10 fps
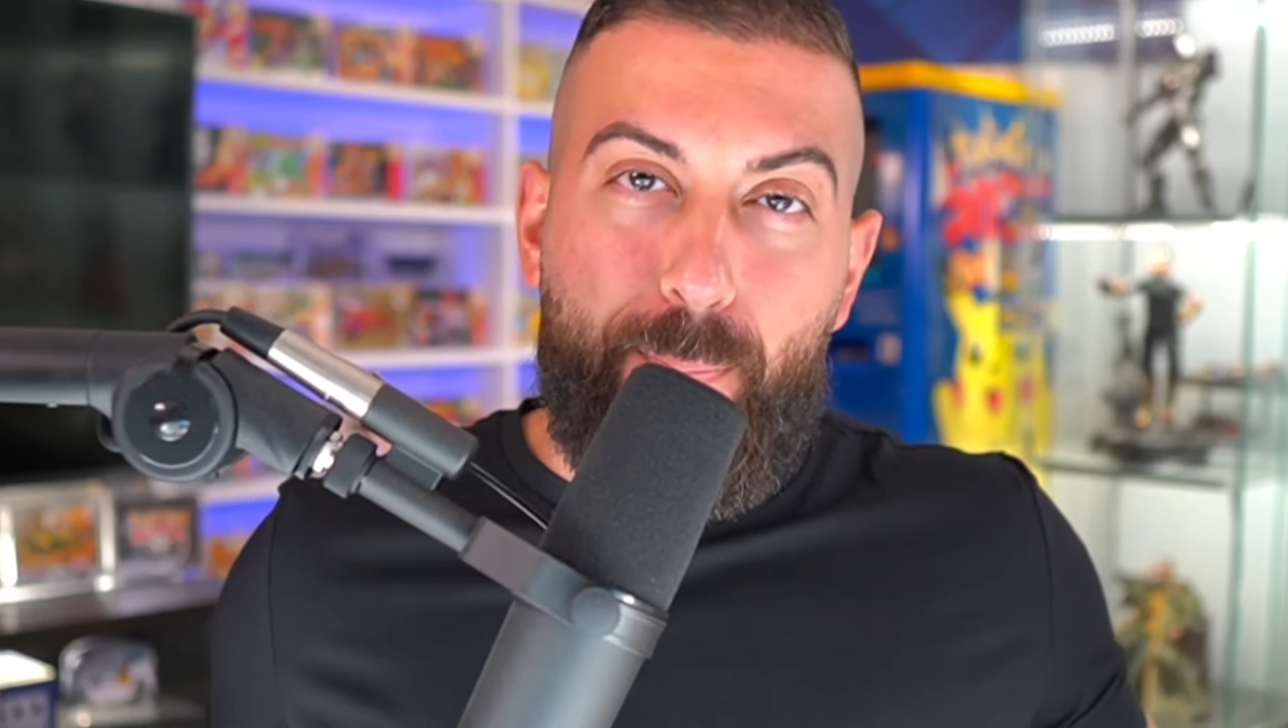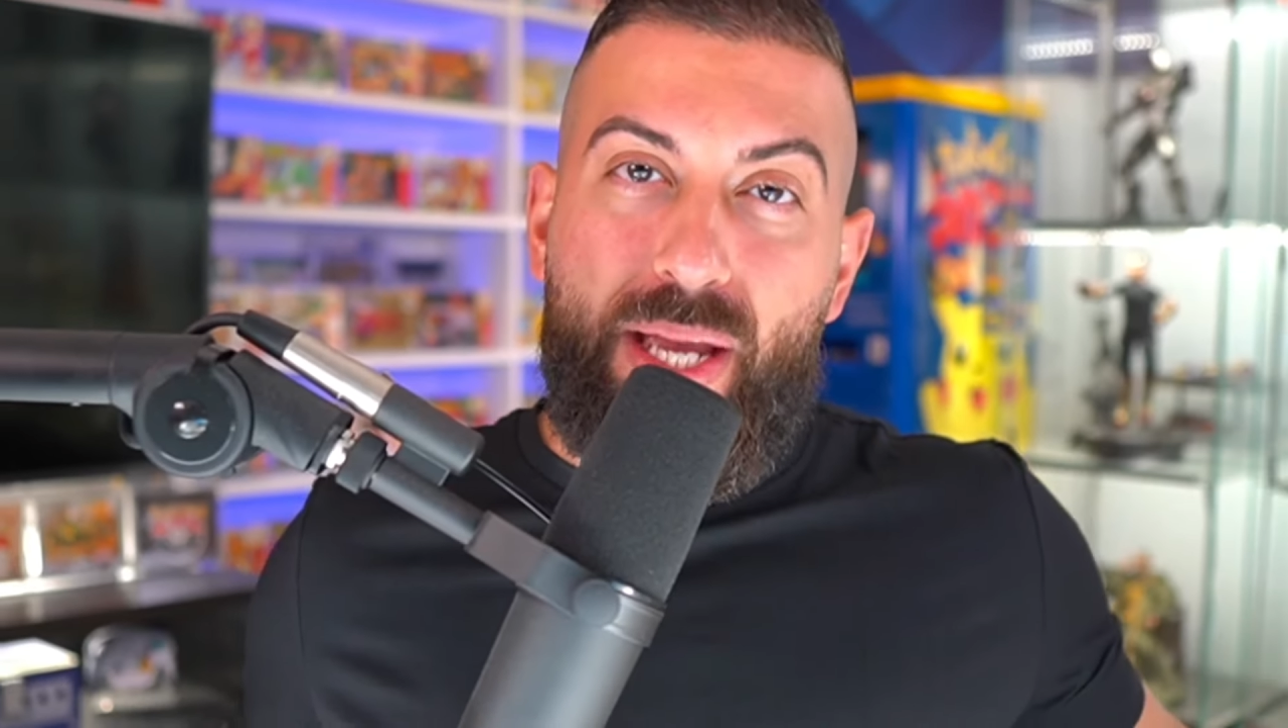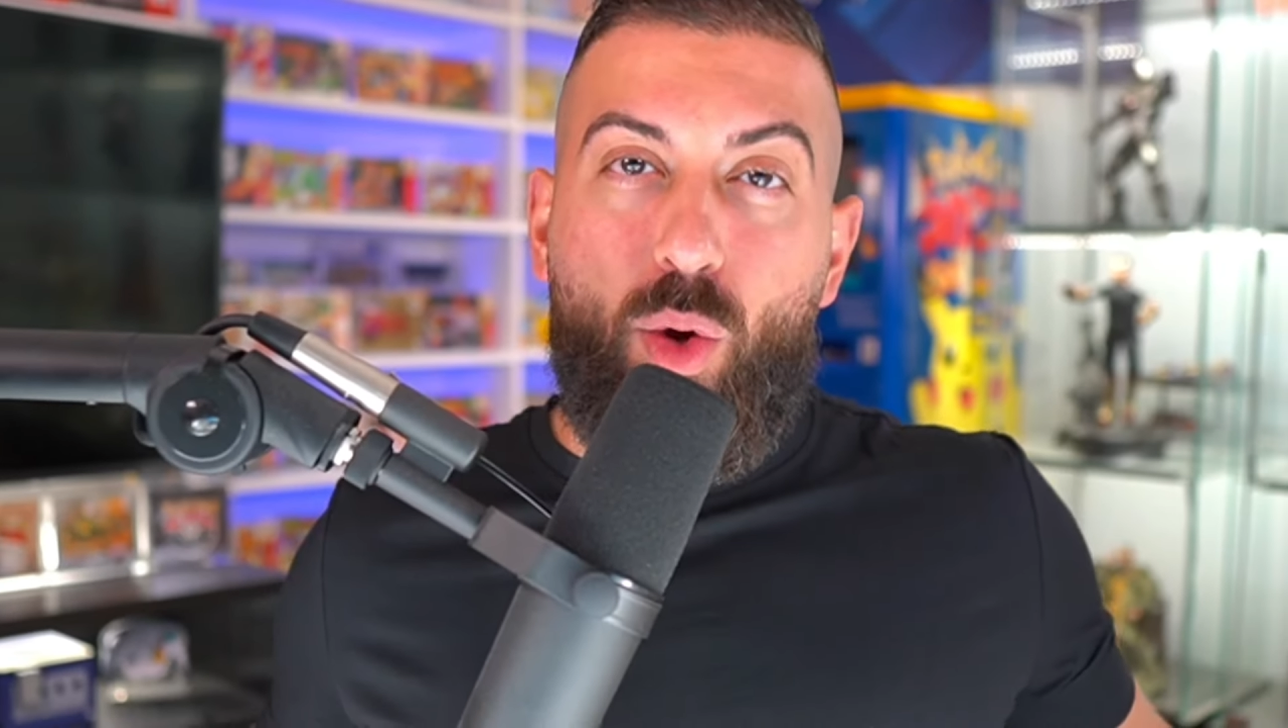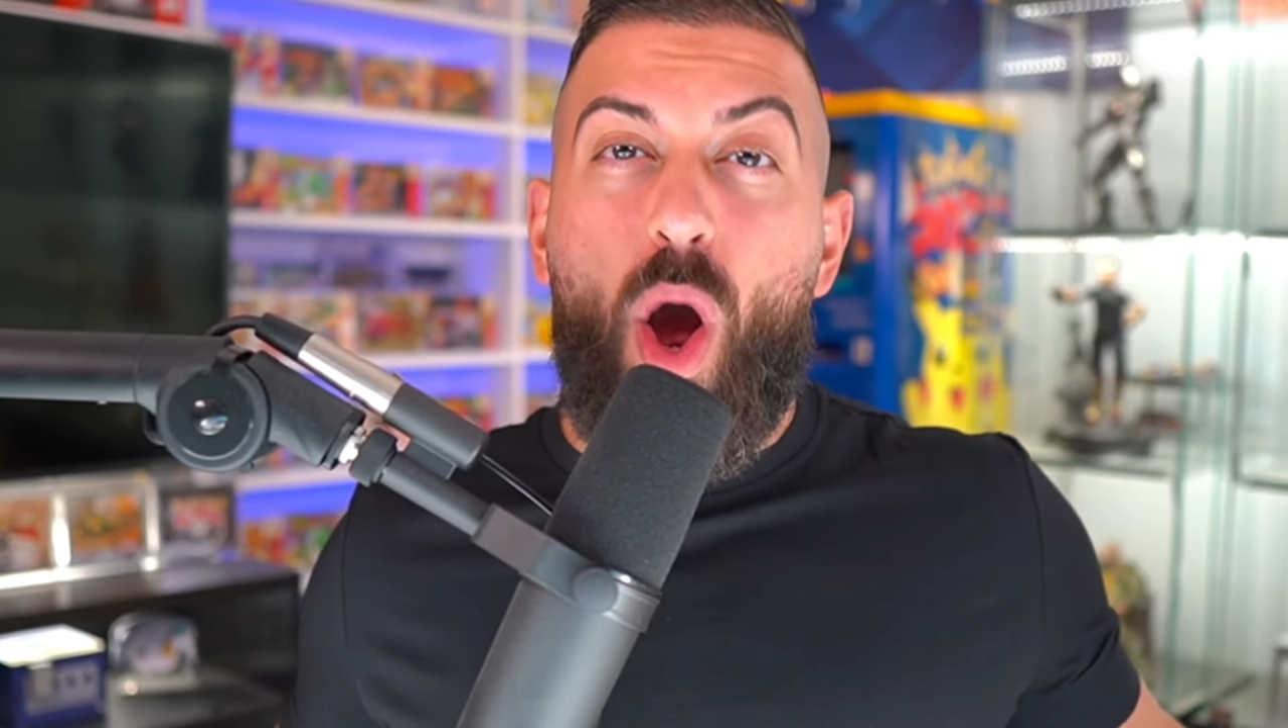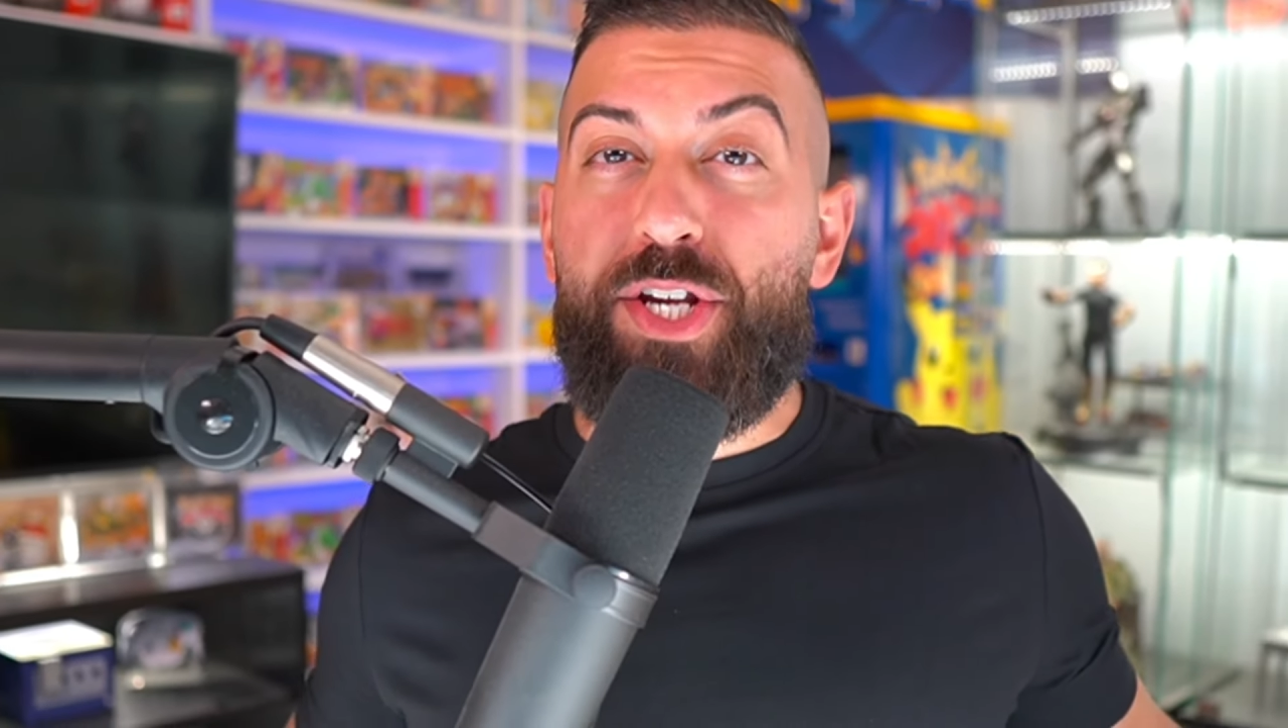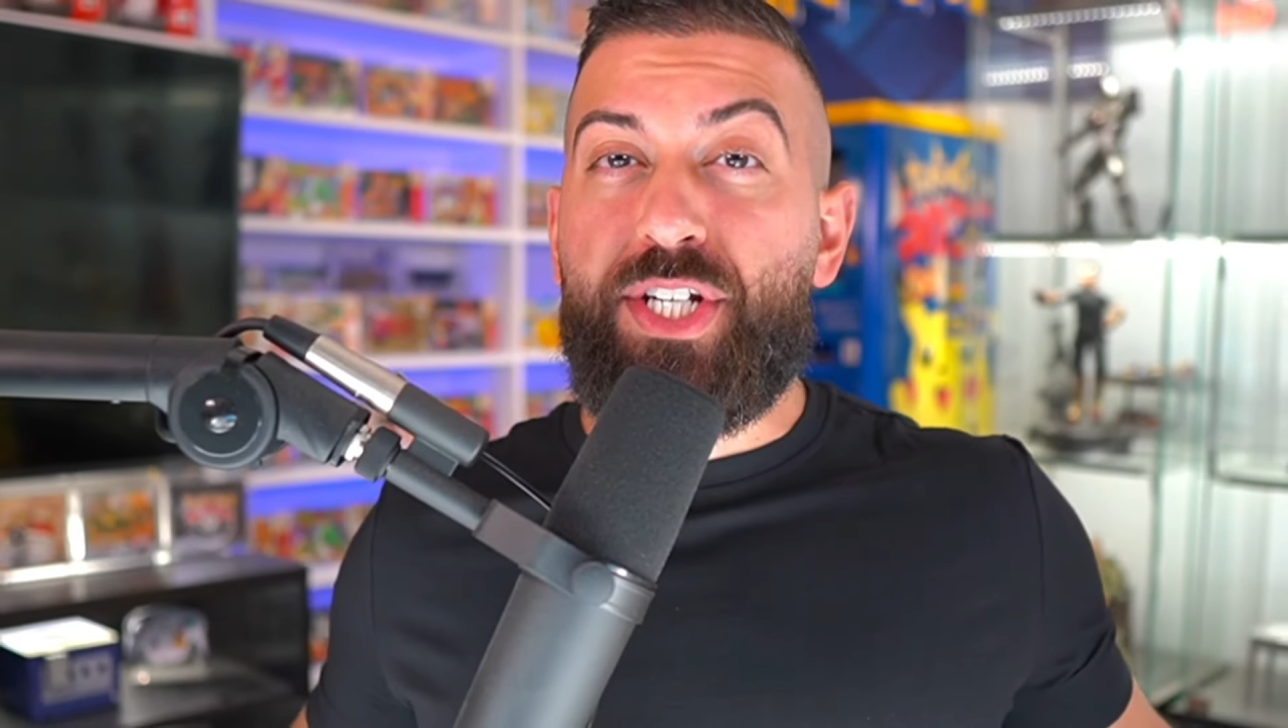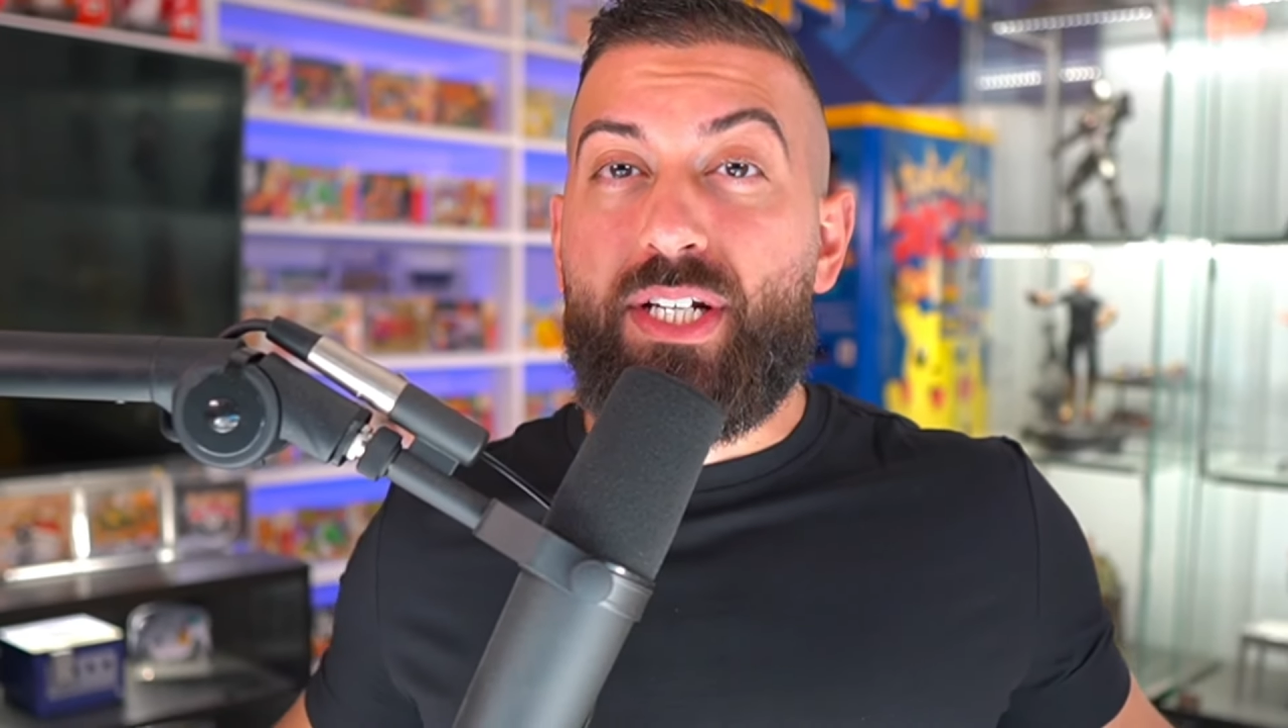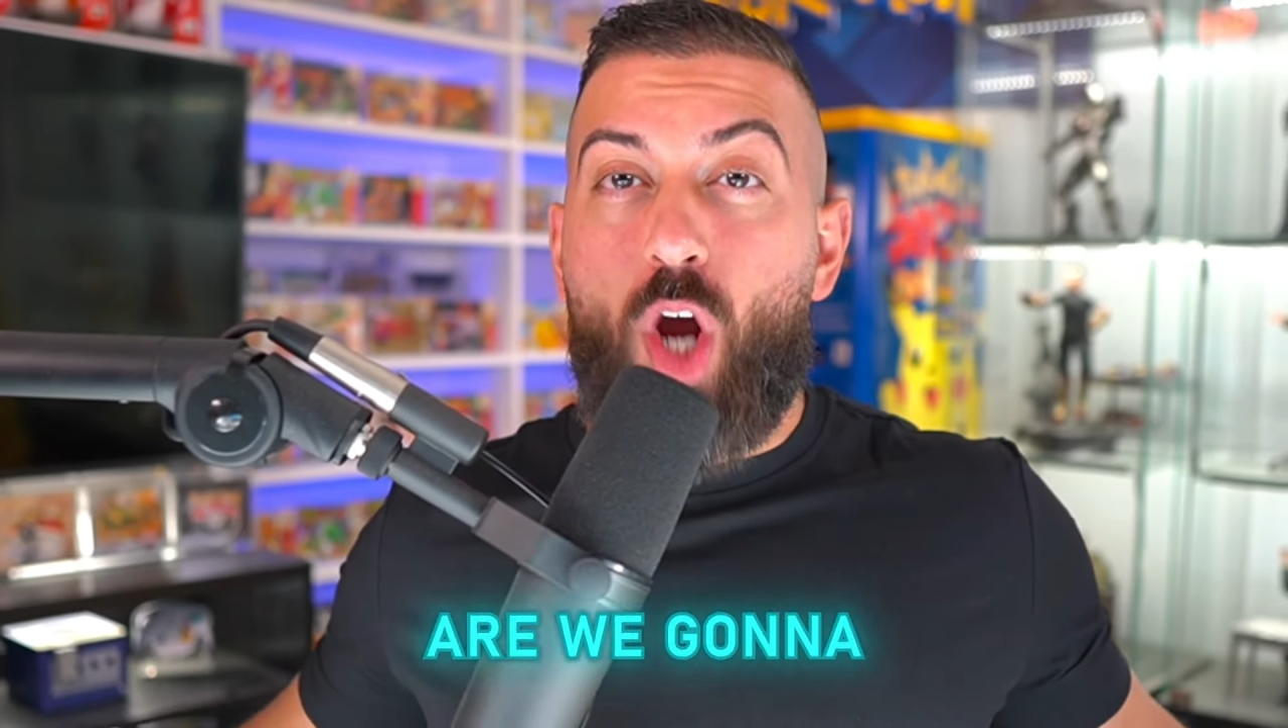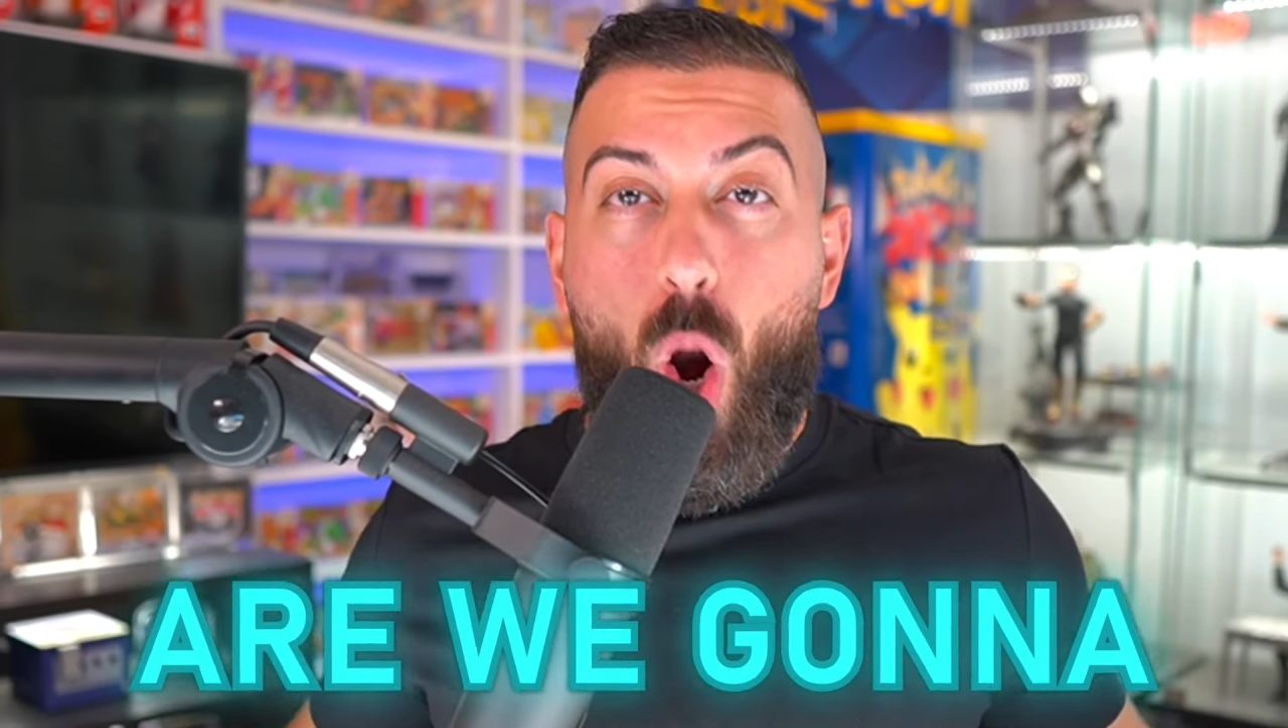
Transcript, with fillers: the big question,